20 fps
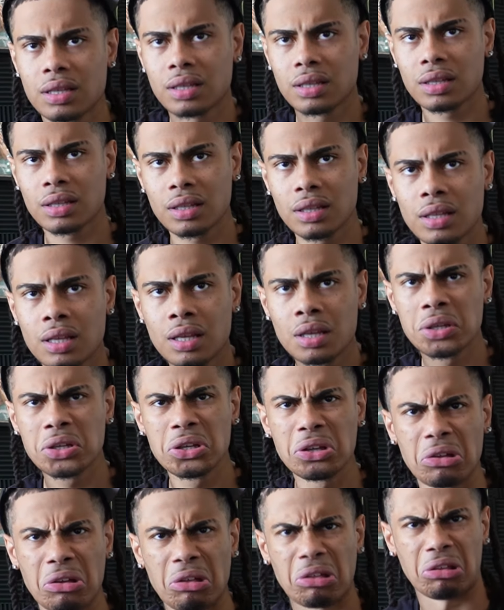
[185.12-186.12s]
I
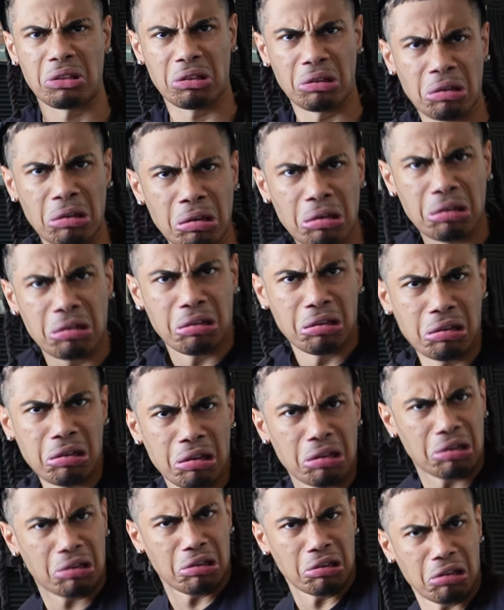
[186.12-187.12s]
got
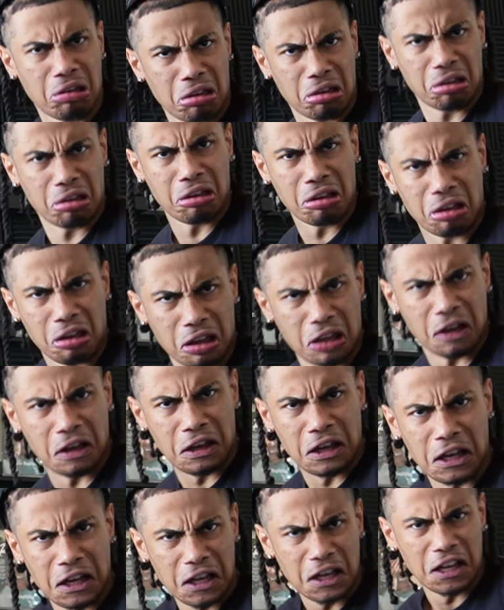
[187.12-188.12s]

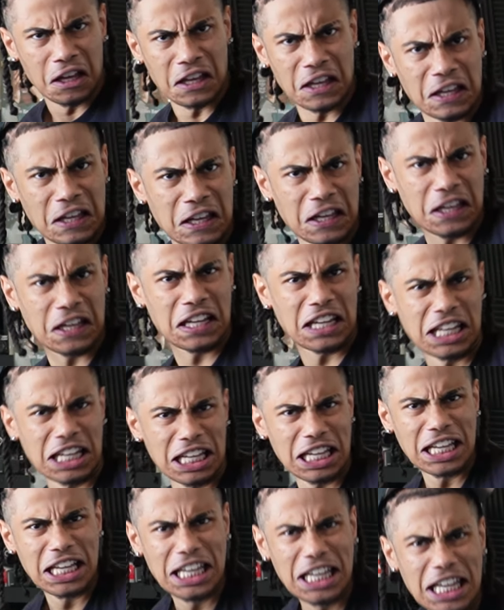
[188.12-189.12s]
Though you got hit in the back
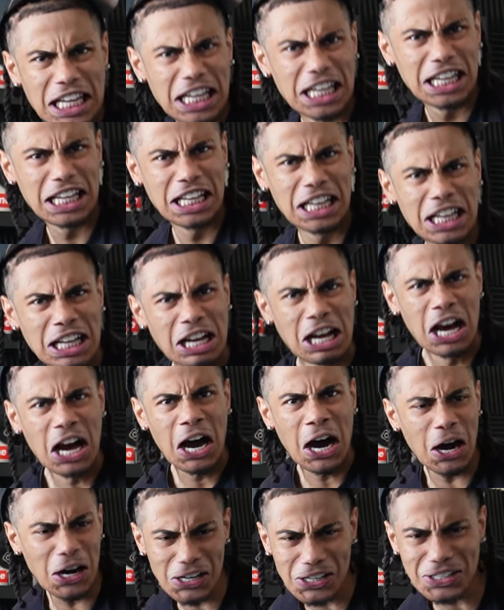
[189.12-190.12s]
of the leg. Like,
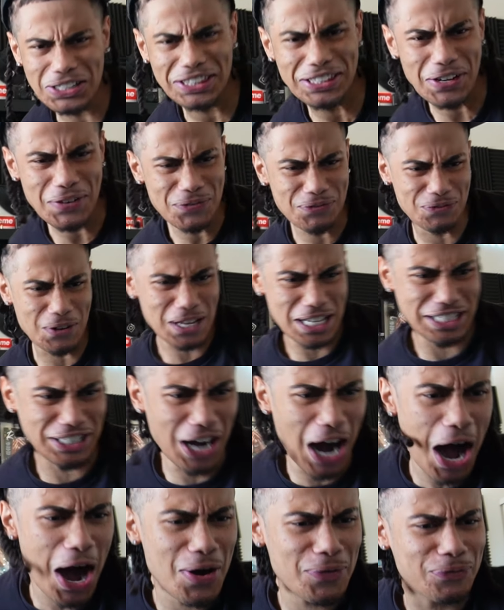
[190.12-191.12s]
hold the fuck,
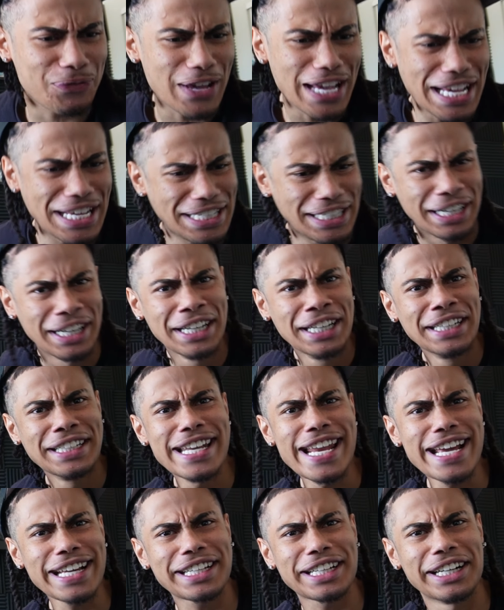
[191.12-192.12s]
Yavi!
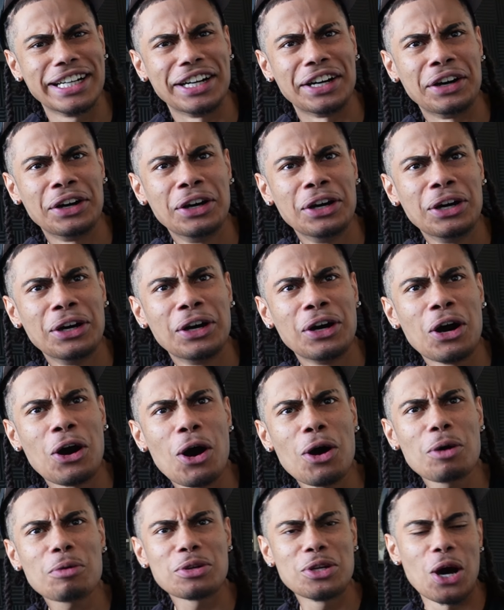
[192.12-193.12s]
Nigga!
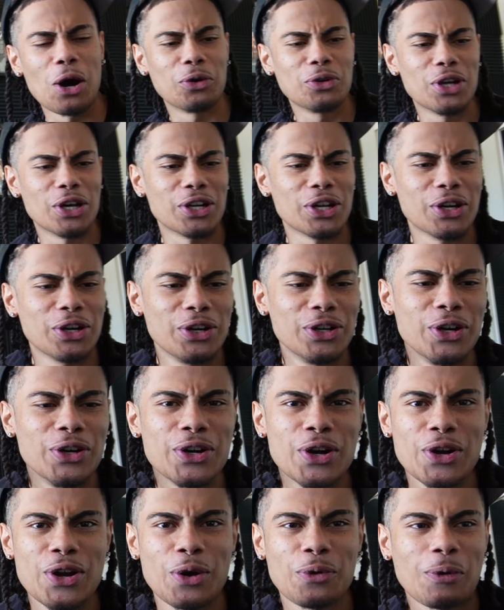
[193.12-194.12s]
Hold, no, no, no, no, no,
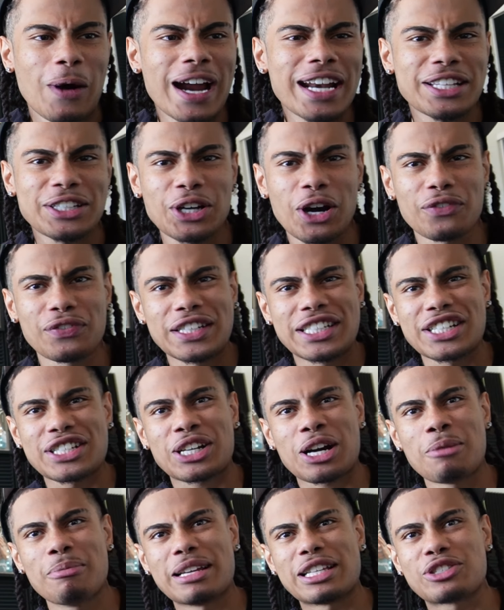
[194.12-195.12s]
no, no. Why did y'all be just
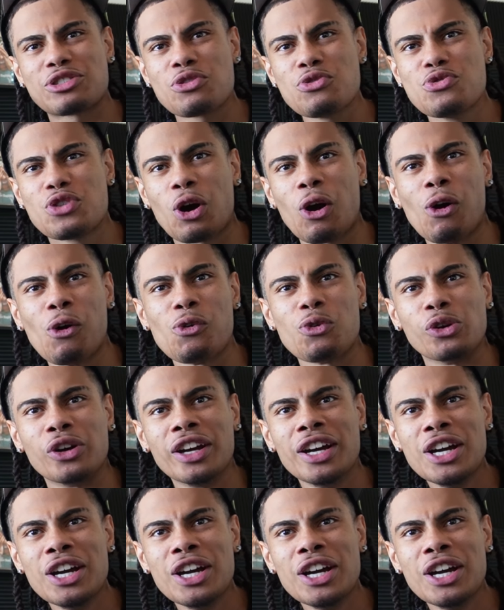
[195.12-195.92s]
come in too cold?